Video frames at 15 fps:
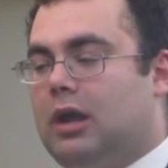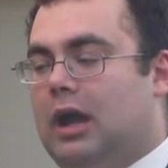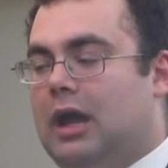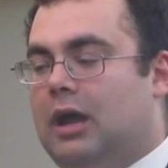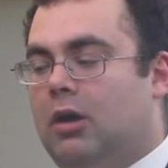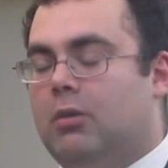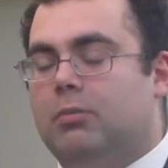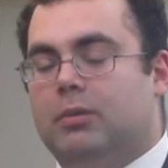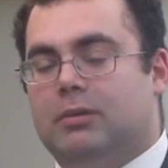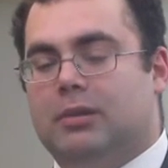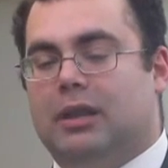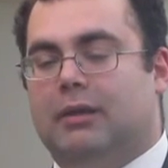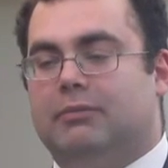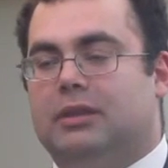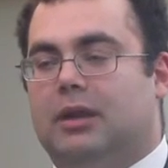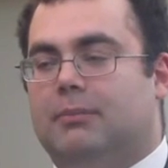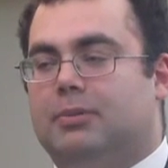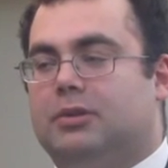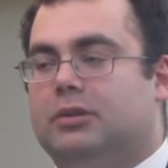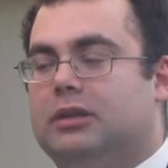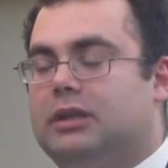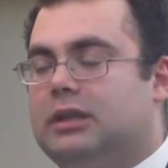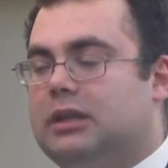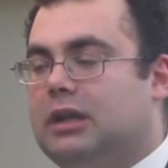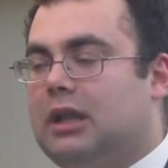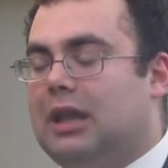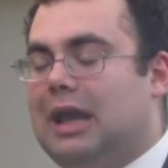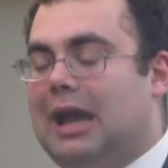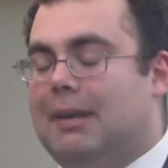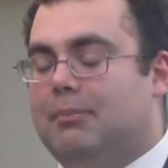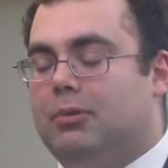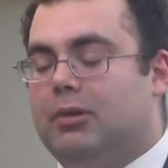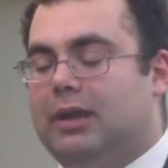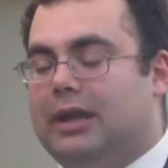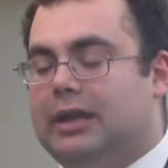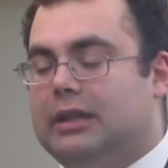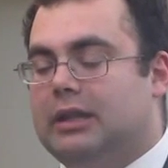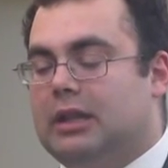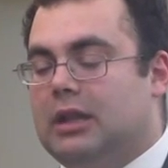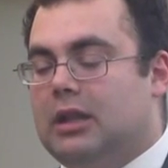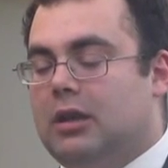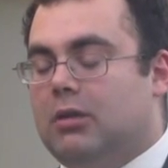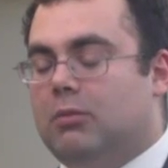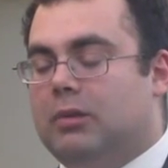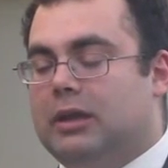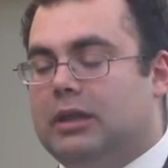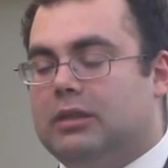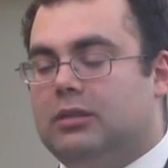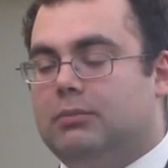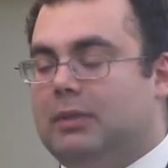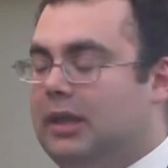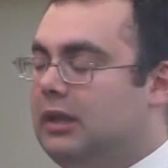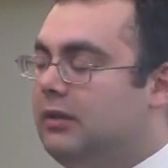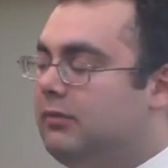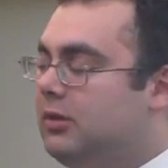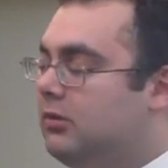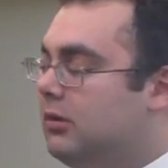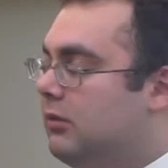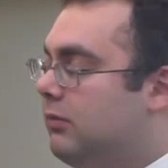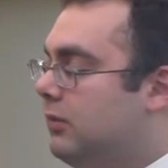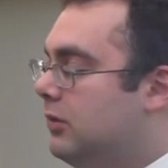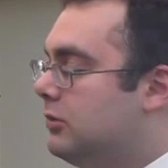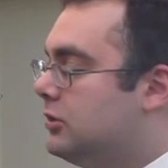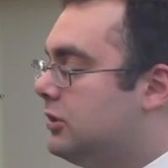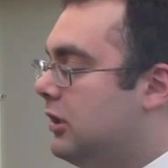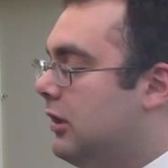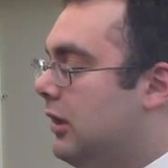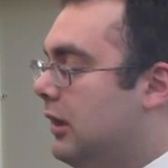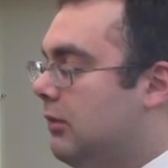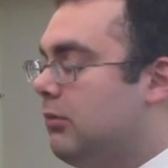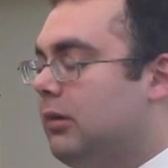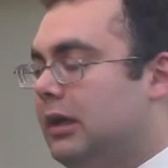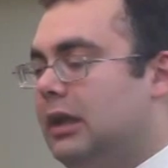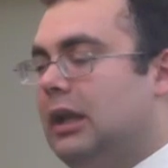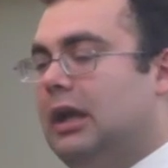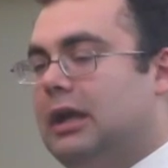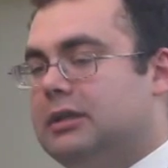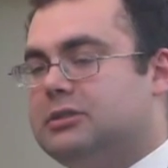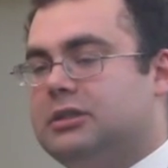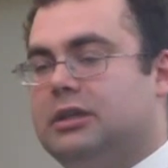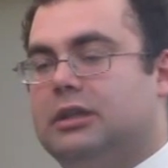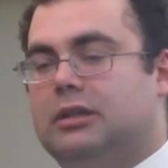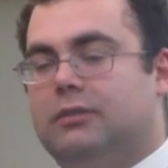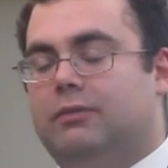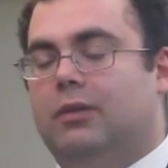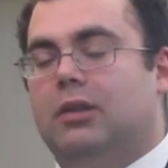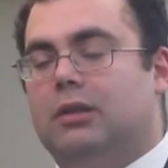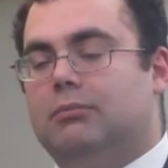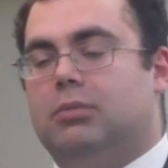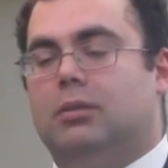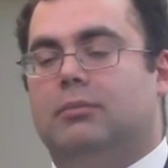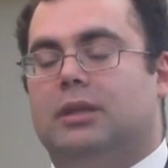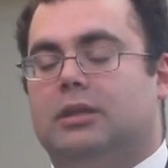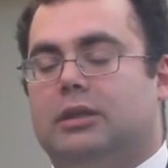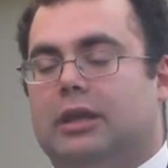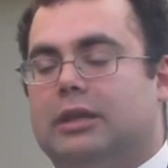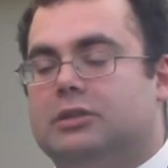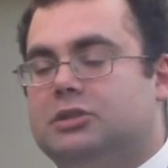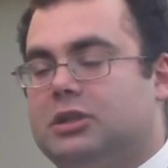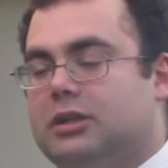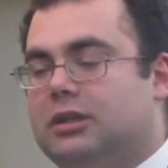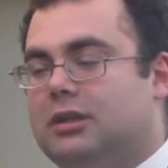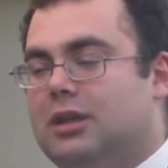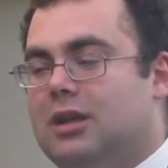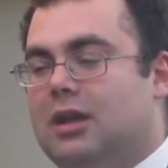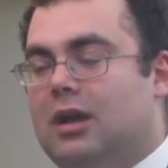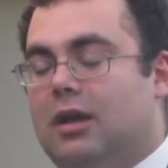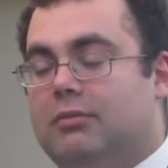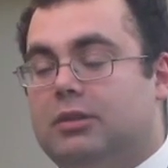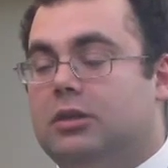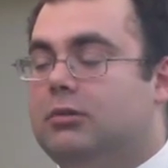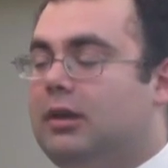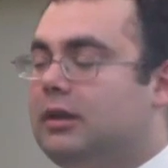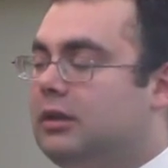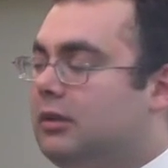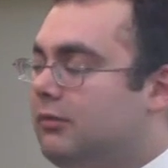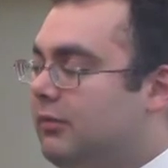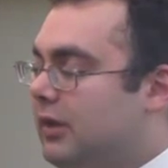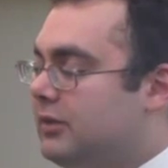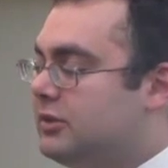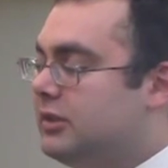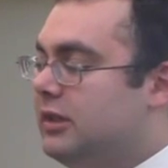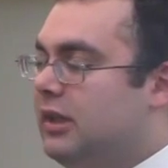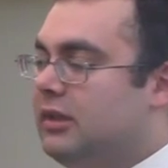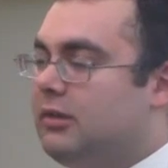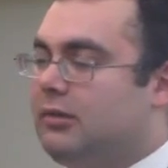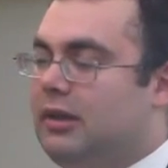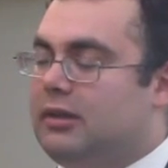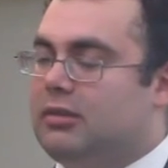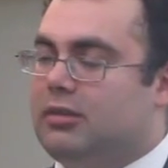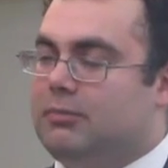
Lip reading: I hope we will have the opportunity to collaborate with many of you in the future in realizing the full implementation of of the UN Convention on the Rights